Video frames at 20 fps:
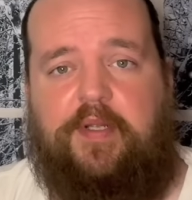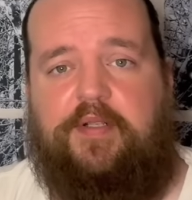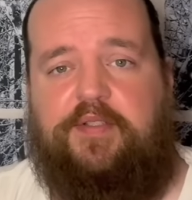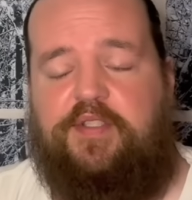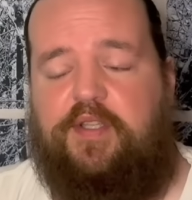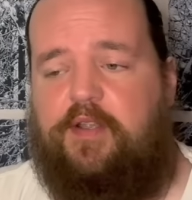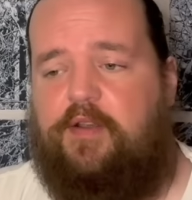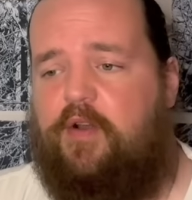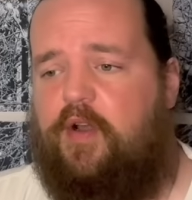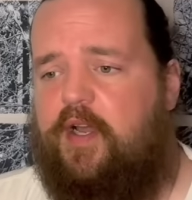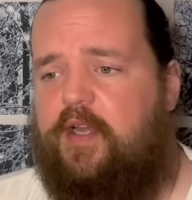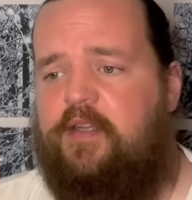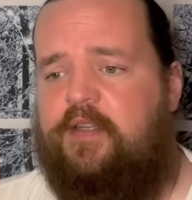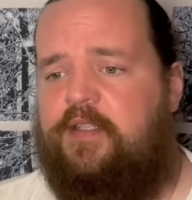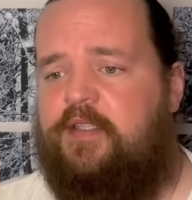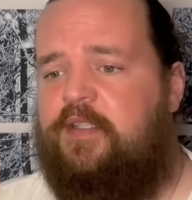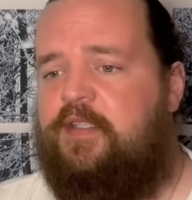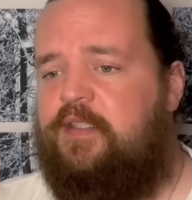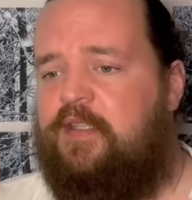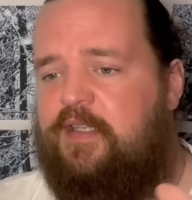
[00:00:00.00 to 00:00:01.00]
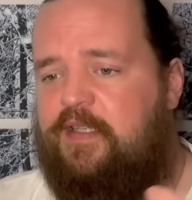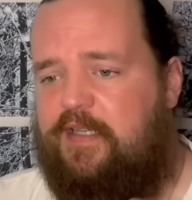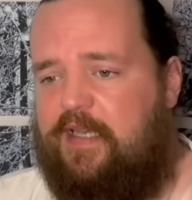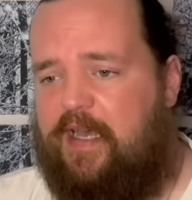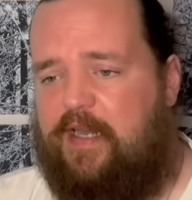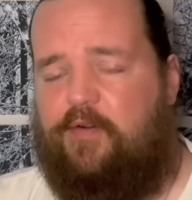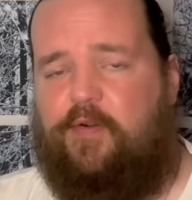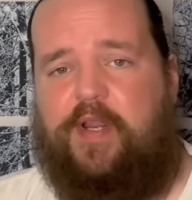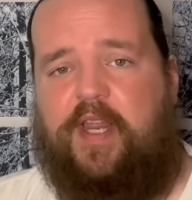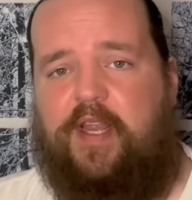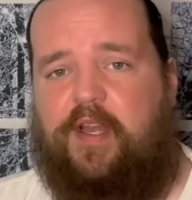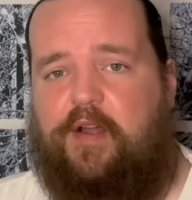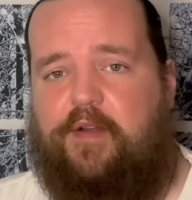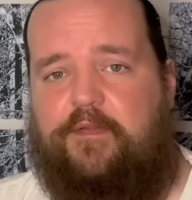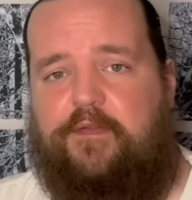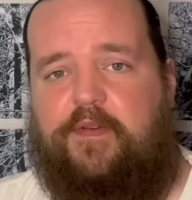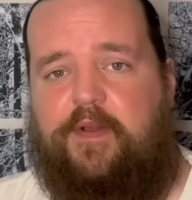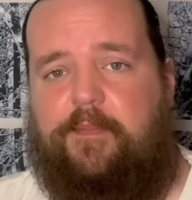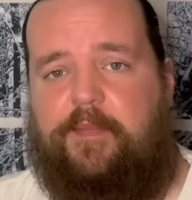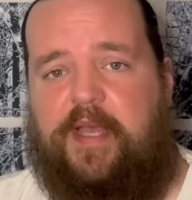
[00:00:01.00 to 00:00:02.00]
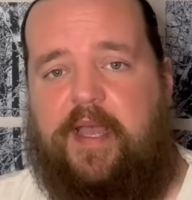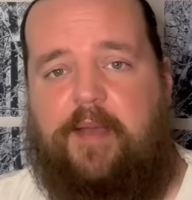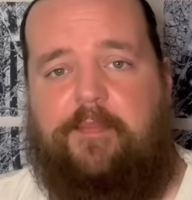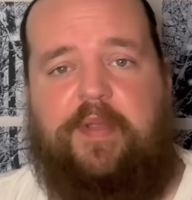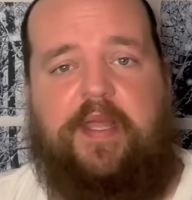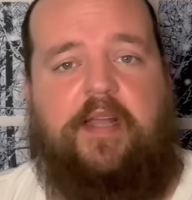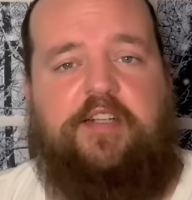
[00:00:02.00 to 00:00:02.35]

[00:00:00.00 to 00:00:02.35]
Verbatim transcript: It's like, all right, I don't care if I'm happy.